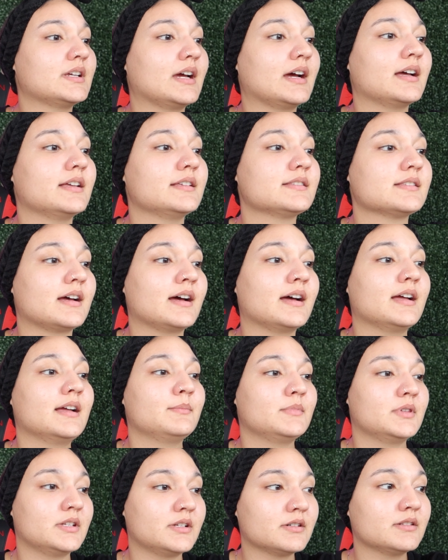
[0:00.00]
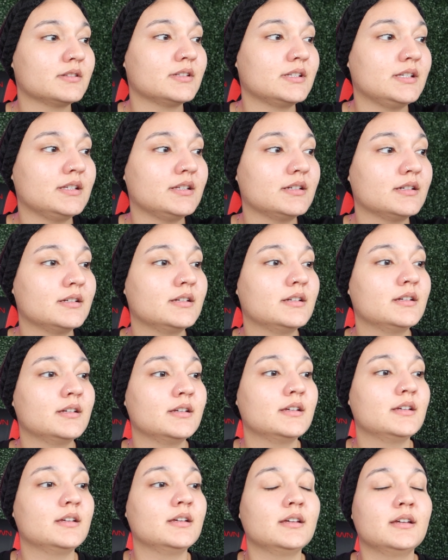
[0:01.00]
guys. I am literally
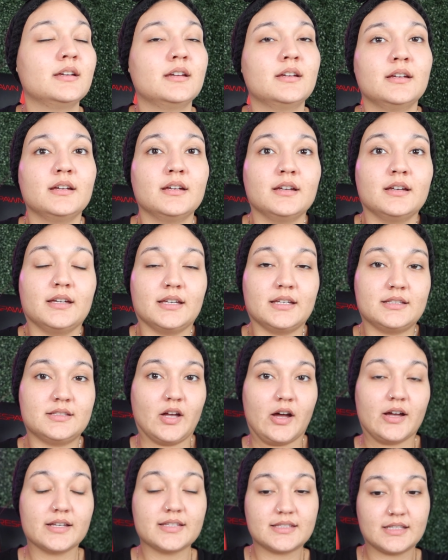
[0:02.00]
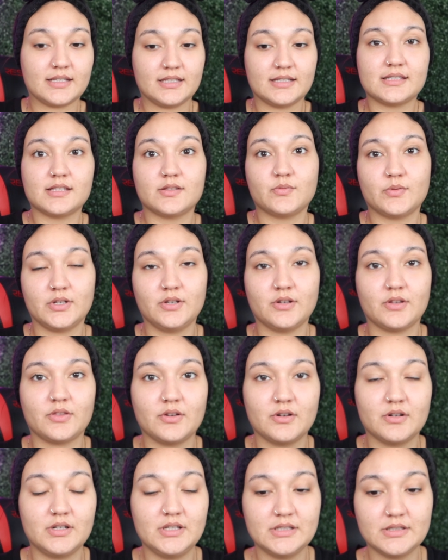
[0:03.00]
exhausted. Is this what your
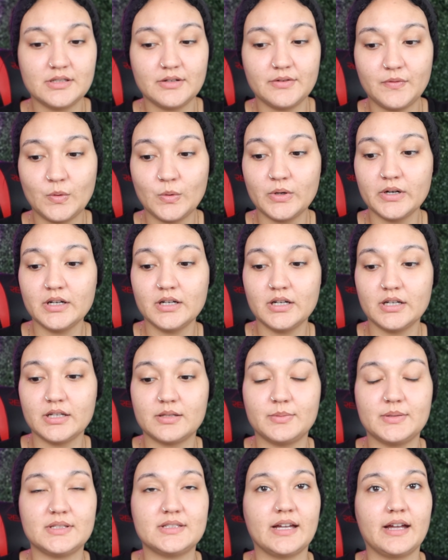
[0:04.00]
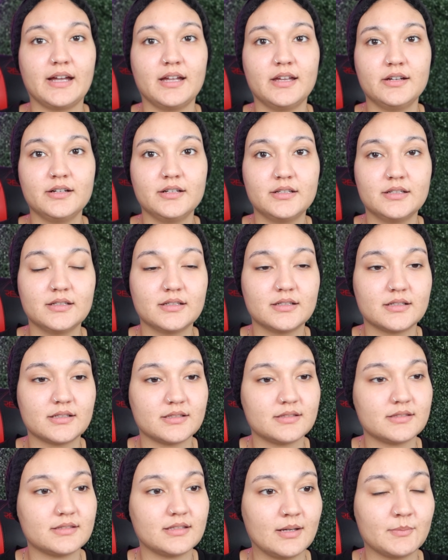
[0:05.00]
thirties are for? To be tired?
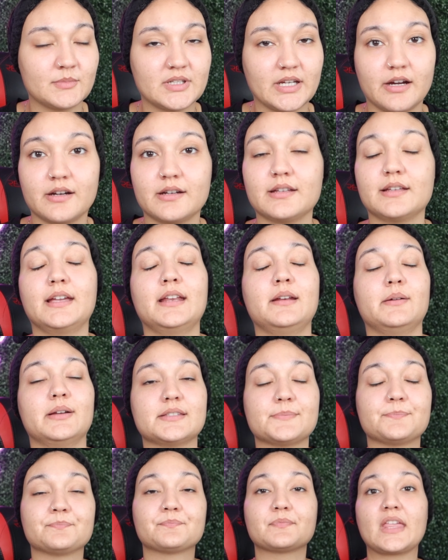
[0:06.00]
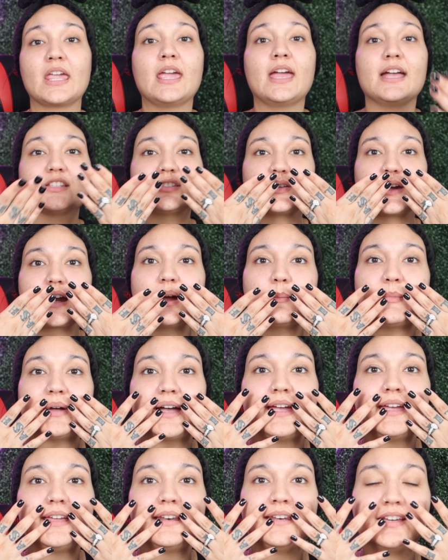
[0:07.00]
Because I'm tired. Anyways, so I got
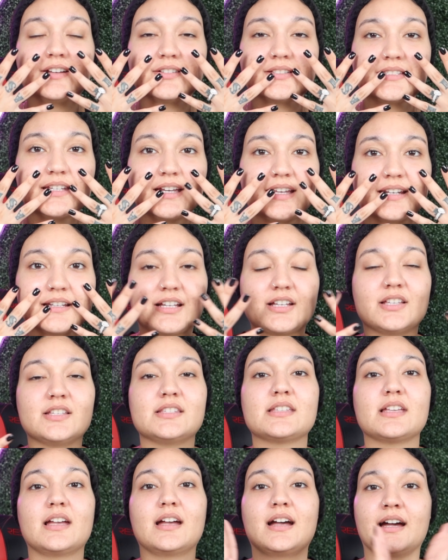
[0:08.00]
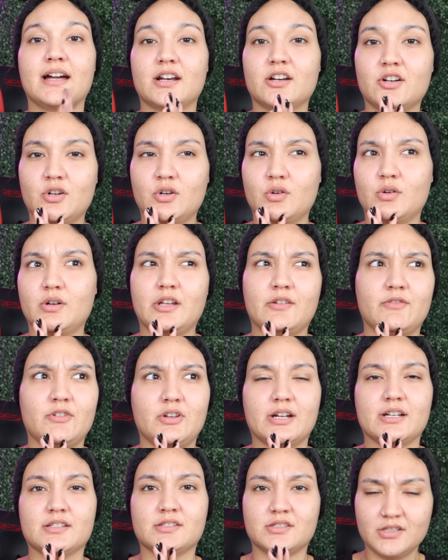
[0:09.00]
my nails done because I don't know if you
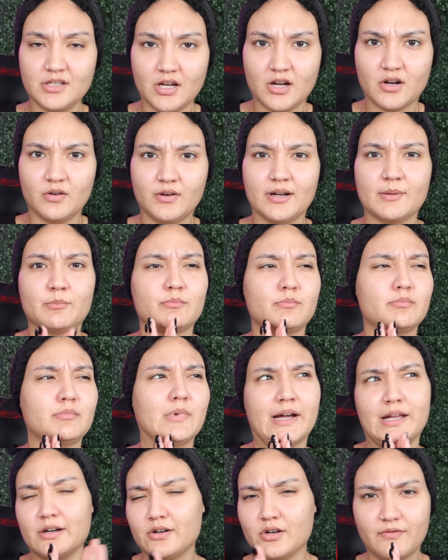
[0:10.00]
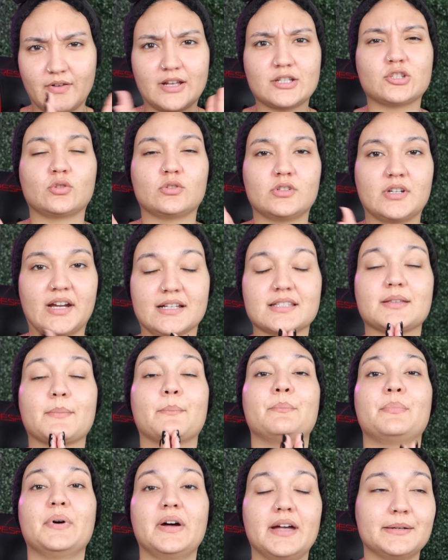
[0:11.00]
guys know, I'm, I don't know if I told you guys,
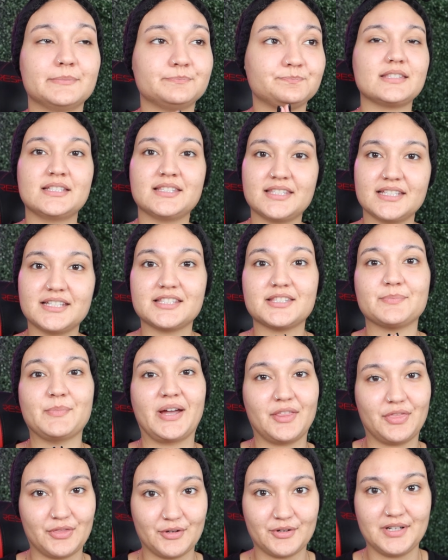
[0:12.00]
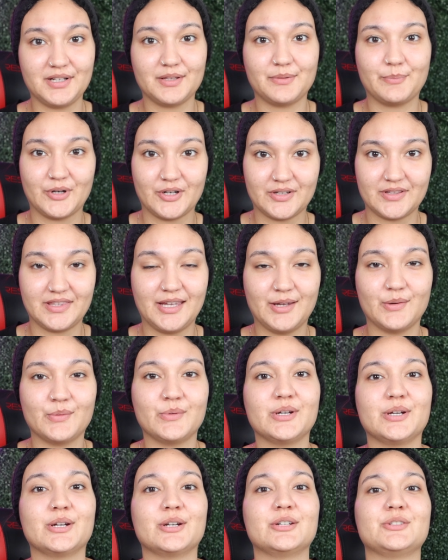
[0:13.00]
but since it is my thirtieth birthday,
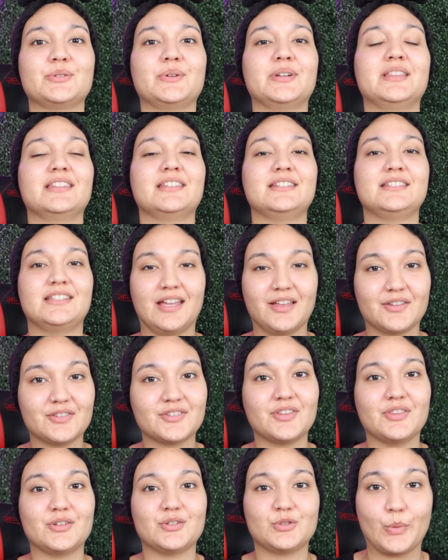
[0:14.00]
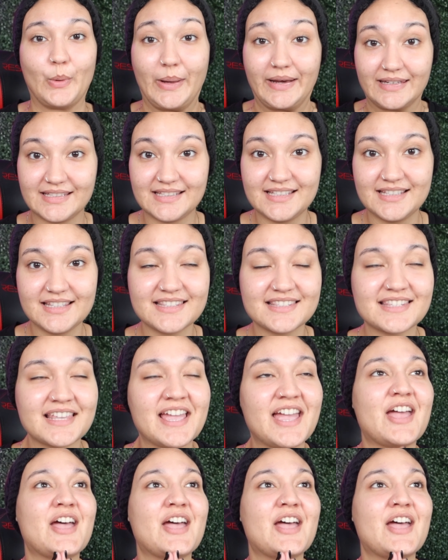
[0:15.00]
we are doing the Death to the twenties.